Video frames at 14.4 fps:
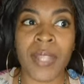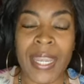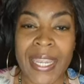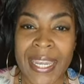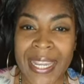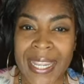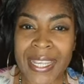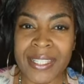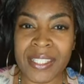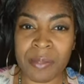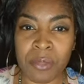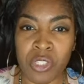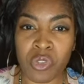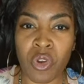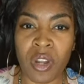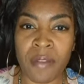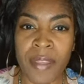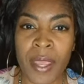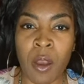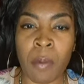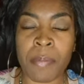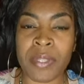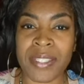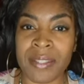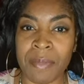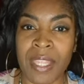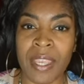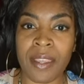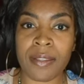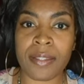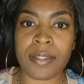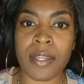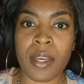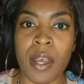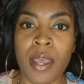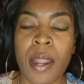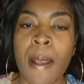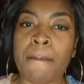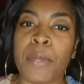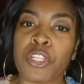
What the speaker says: need some sort of help and some things done,